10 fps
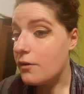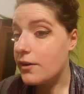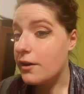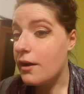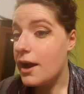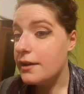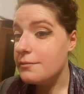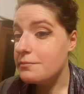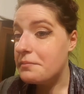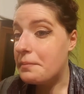over your
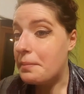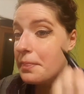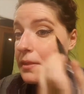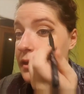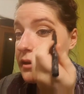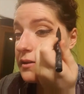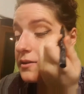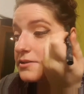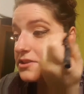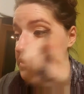eye,
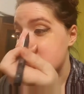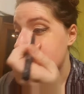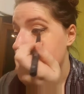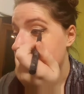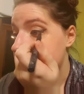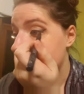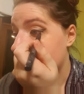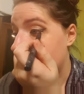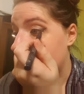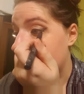just to meet
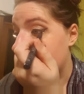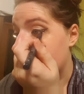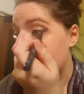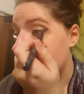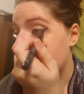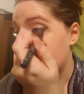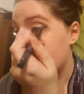where